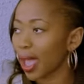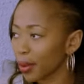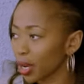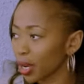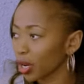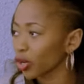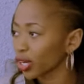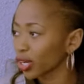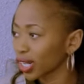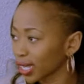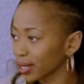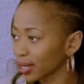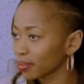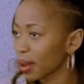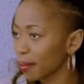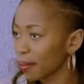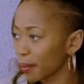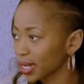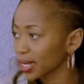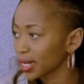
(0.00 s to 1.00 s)
am I gonna get
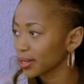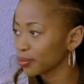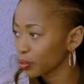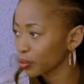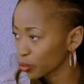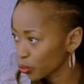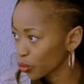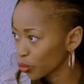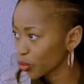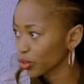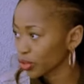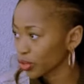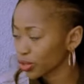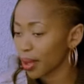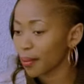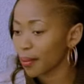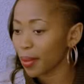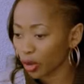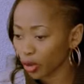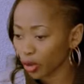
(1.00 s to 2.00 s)
my money worth?
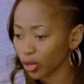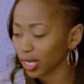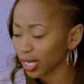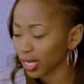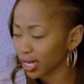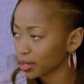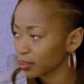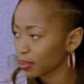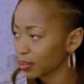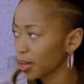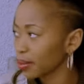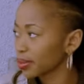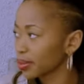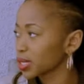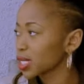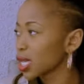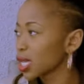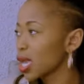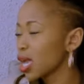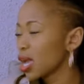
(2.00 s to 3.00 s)
Am I gonna mm-hmm. get the mm. payment?